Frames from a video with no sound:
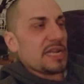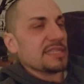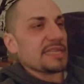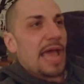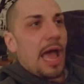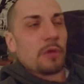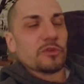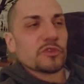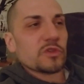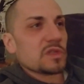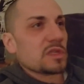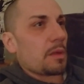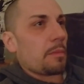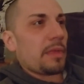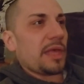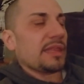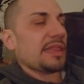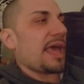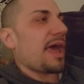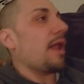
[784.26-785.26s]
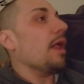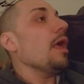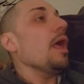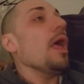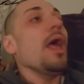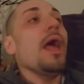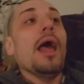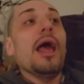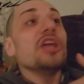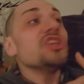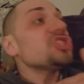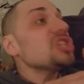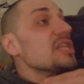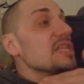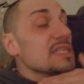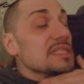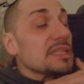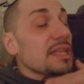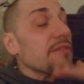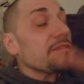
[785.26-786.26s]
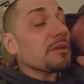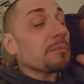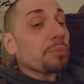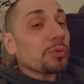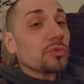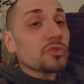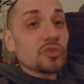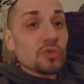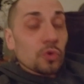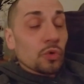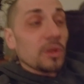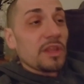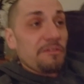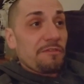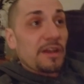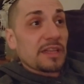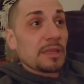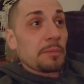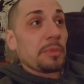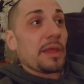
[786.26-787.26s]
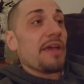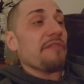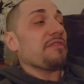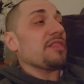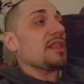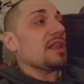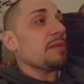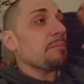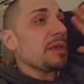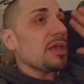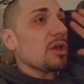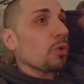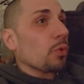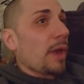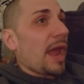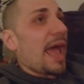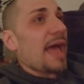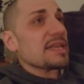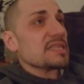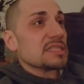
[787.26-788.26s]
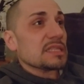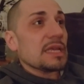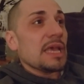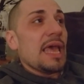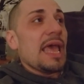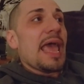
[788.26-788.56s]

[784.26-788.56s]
house or something like that. She's lived a truly fucked up life, and then to be harassed,